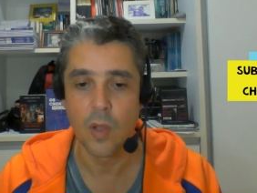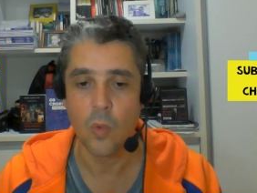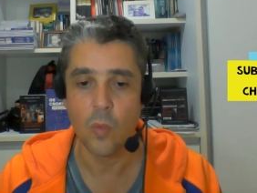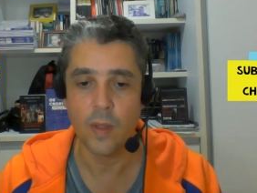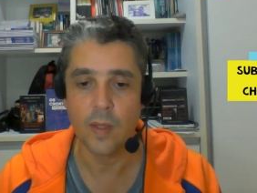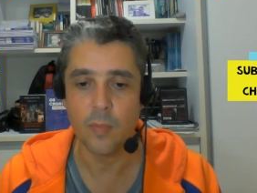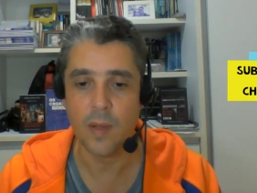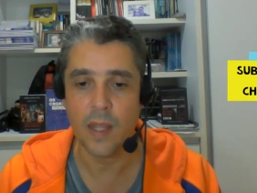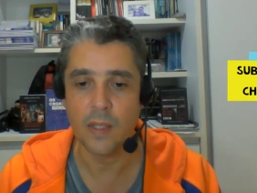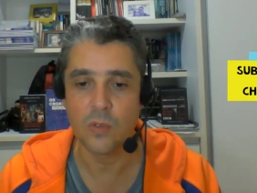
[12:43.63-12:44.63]
when
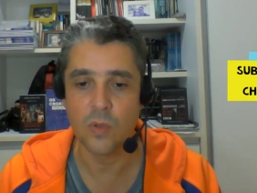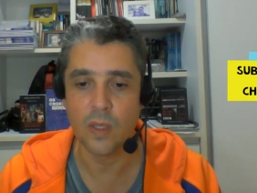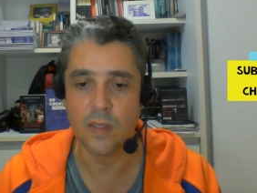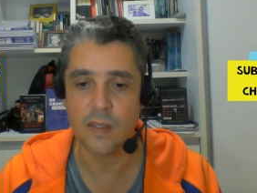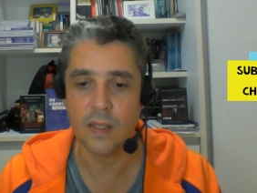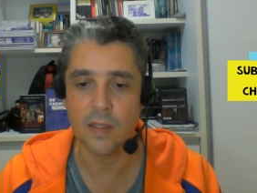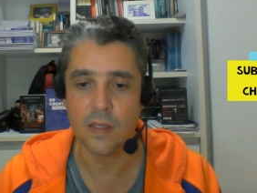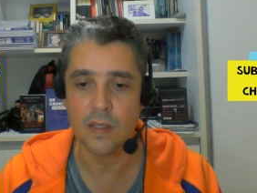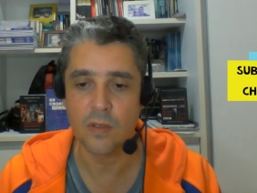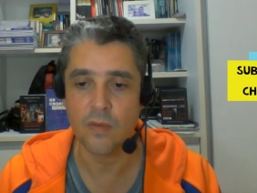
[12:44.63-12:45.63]
applied to his
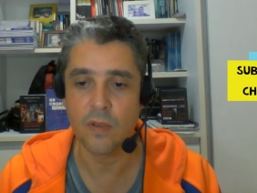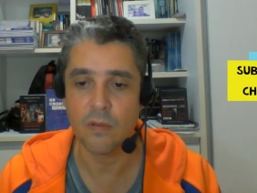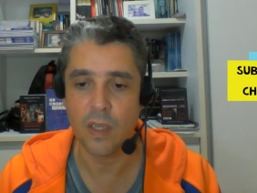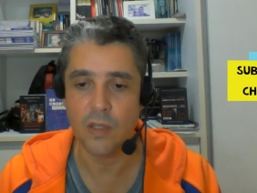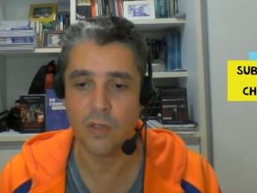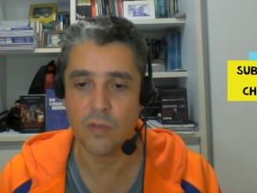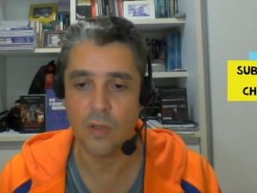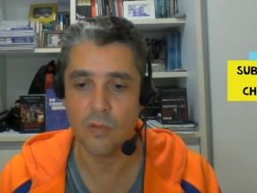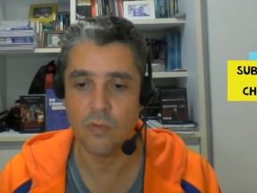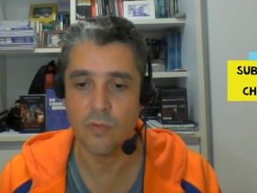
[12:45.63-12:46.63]
ideas of
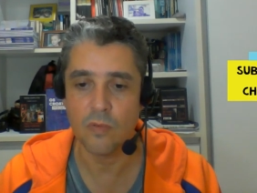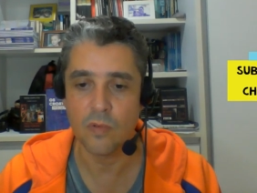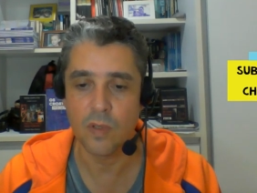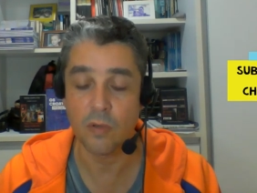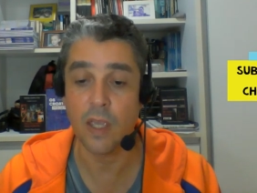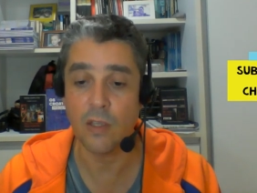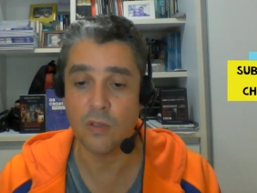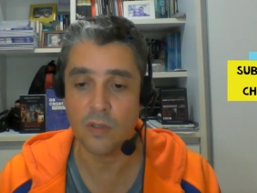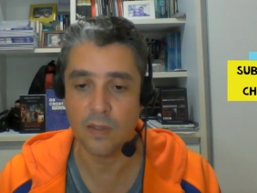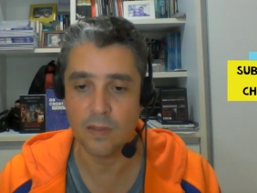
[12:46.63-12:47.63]
educational
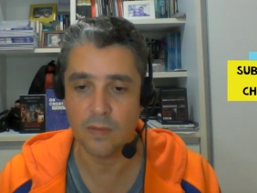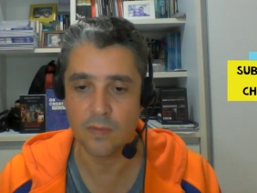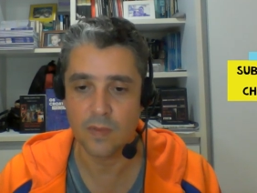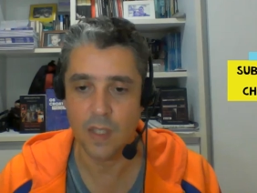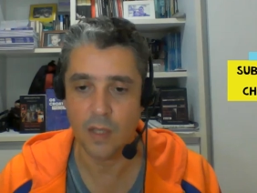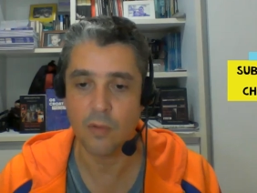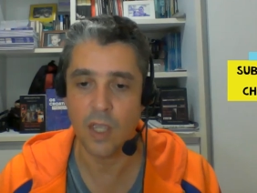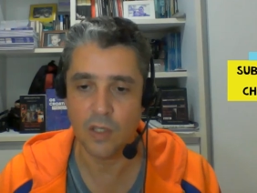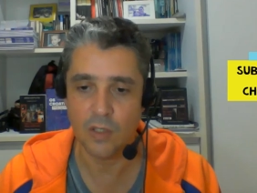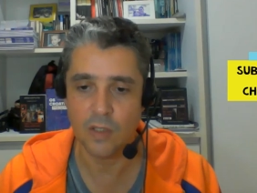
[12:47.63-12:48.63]
education
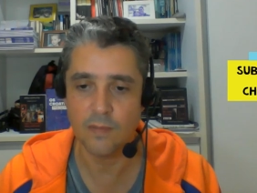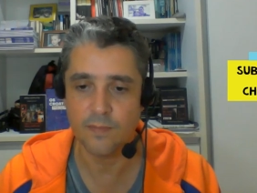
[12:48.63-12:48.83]
education